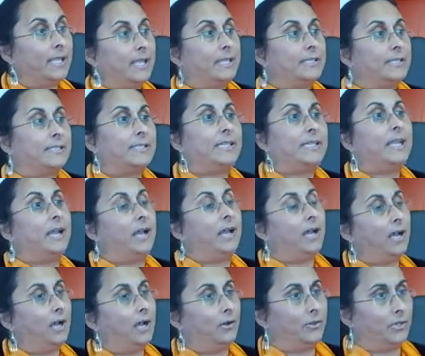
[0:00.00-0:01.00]
and see
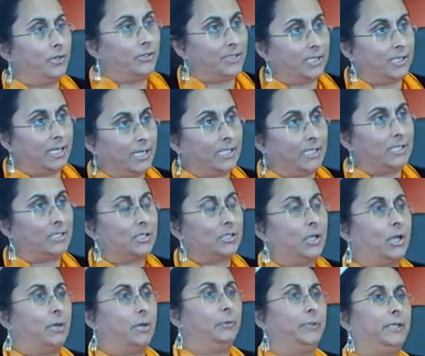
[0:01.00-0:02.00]
how those rights
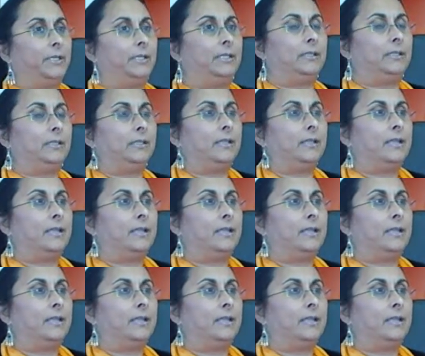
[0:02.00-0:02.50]
are being